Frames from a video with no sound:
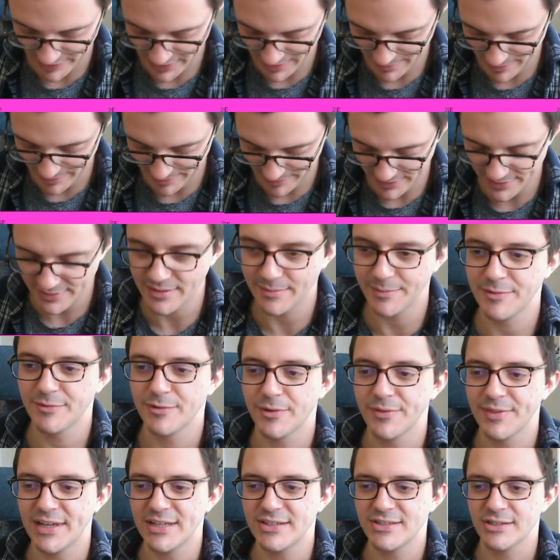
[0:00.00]
happy with, and we've got
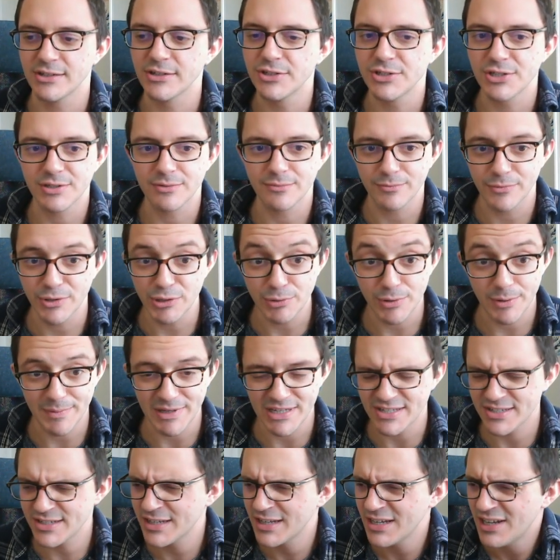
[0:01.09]
that solution, which we
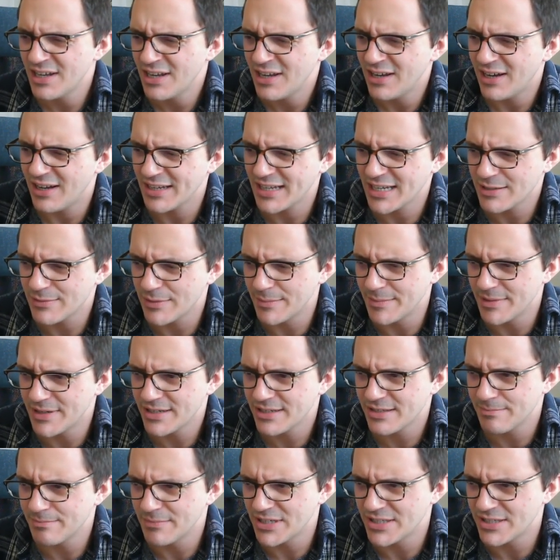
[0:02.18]
missed. I guess we
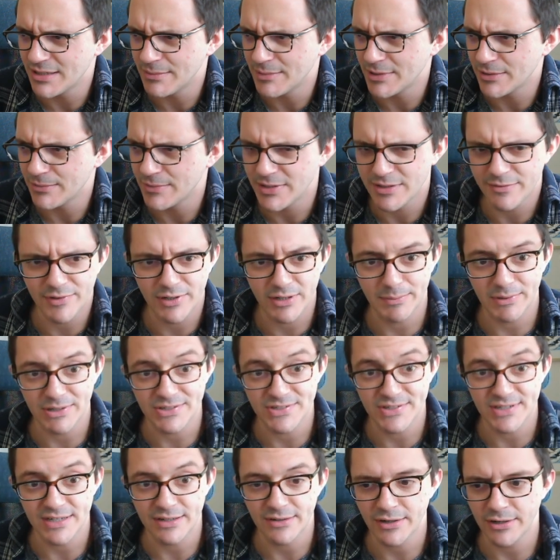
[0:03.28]
missed it because we divided by
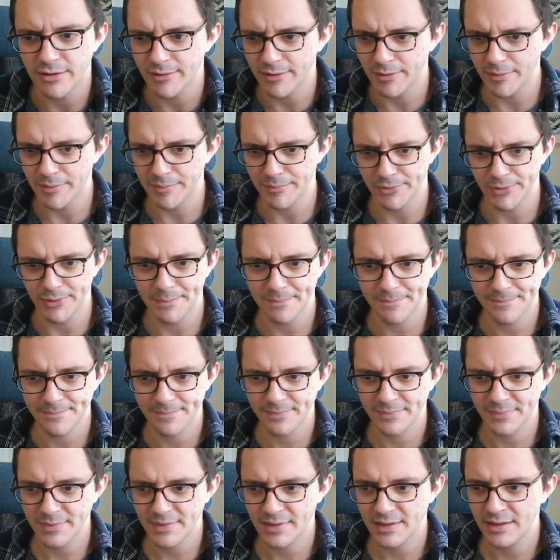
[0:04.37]
0 at one point.
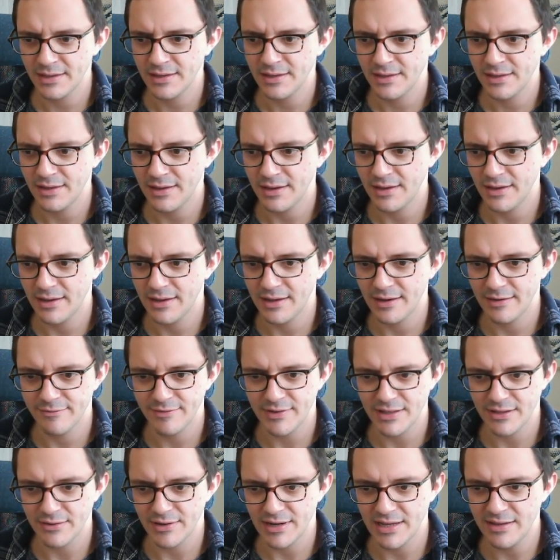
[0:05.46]
And in fact,
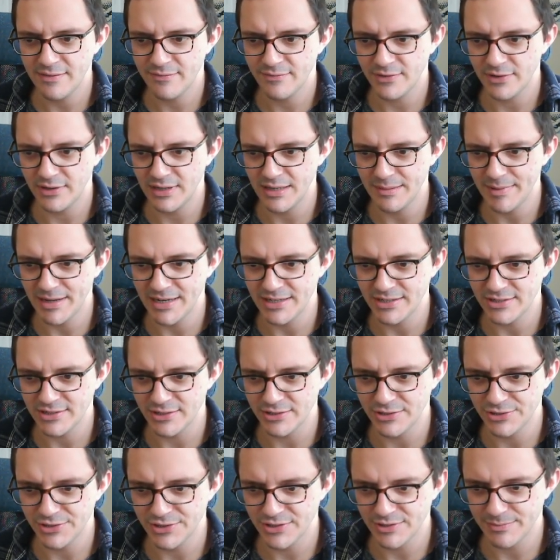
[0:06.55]
there are infinitely many
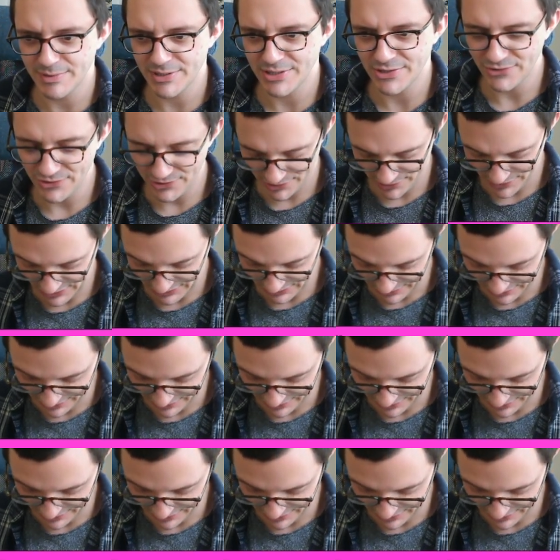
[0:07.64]
solutions, because you can do